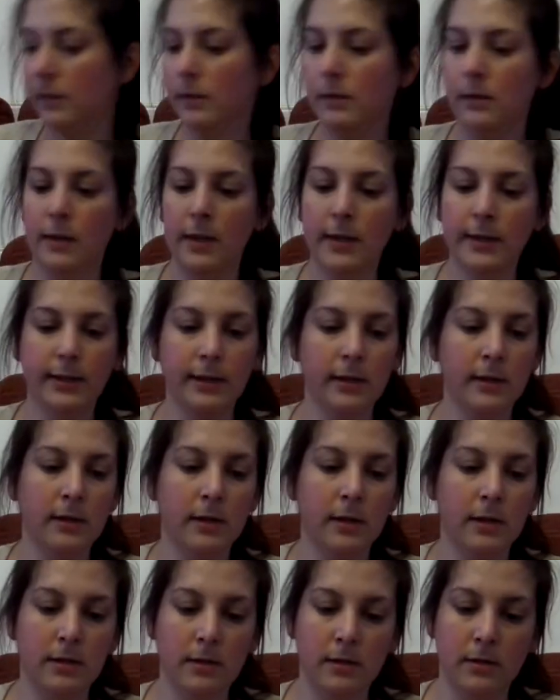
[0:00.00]
Next
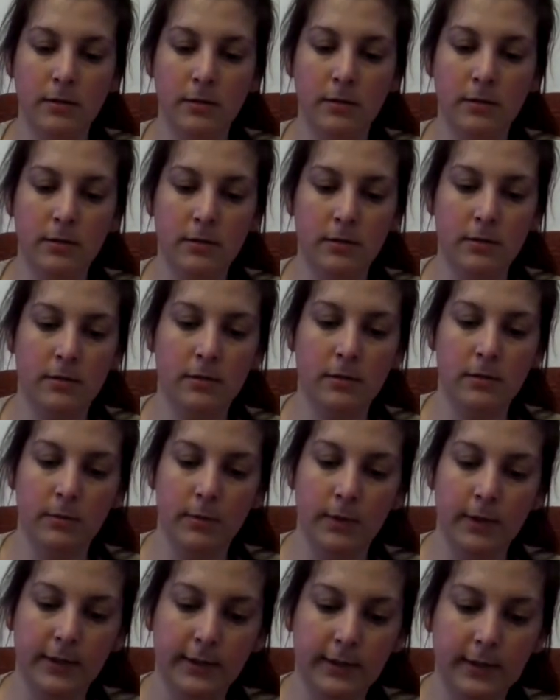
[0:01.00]
thing I got
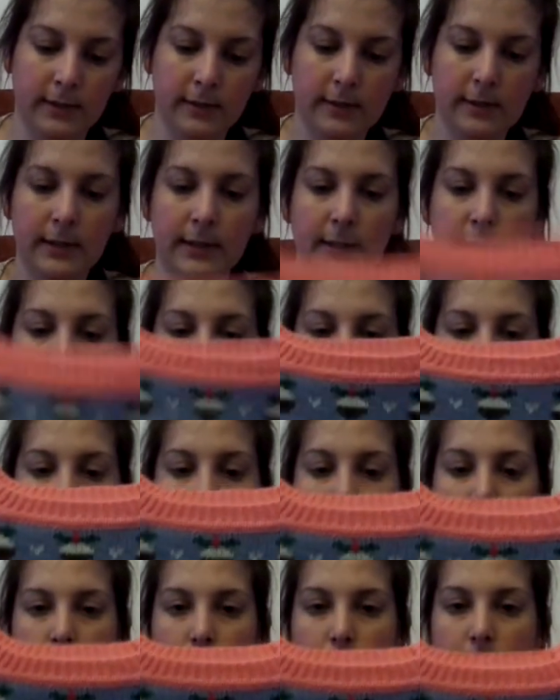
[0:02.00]
was this
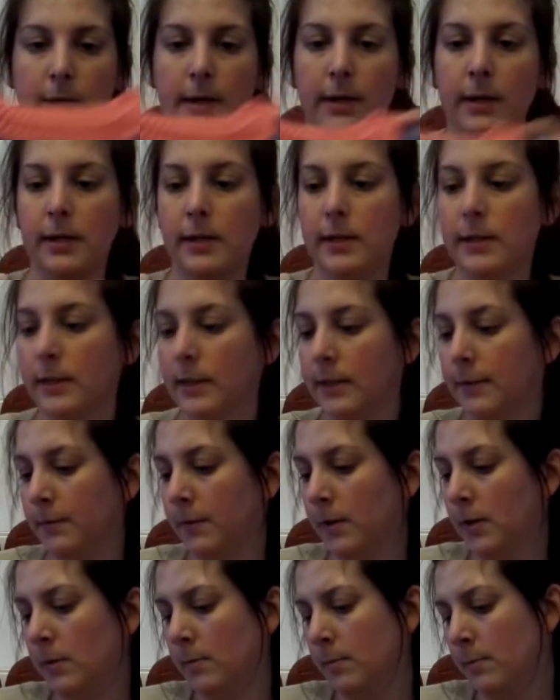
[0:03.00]
jumper. It's
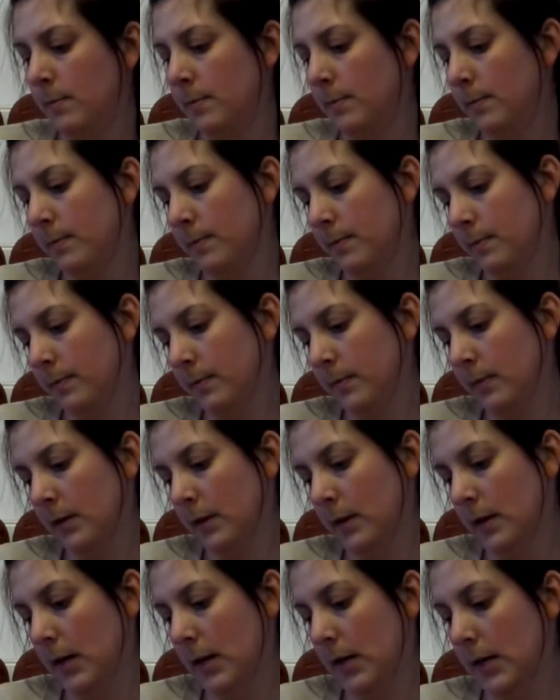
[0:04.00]
from
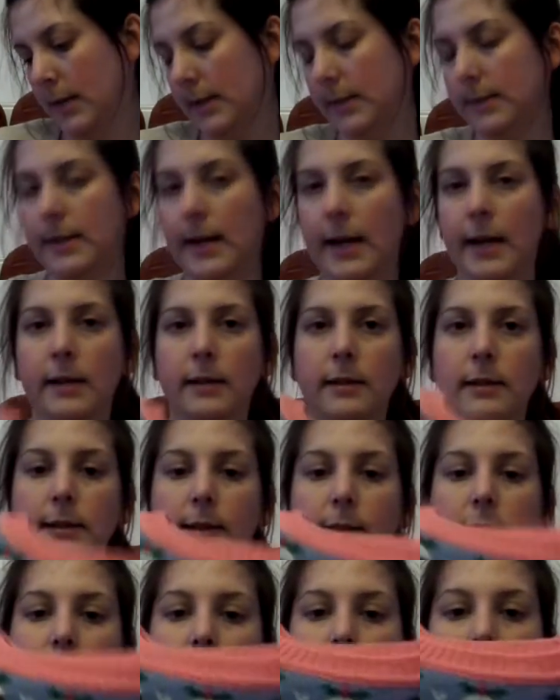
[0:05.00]

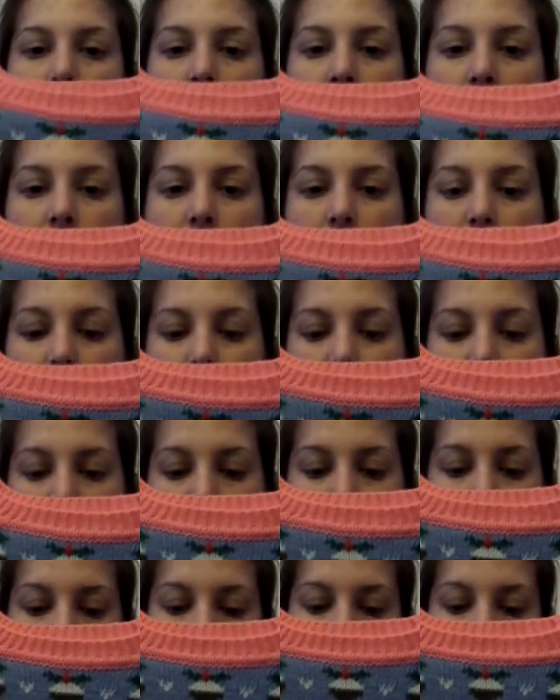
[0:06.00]
Next, and it's just a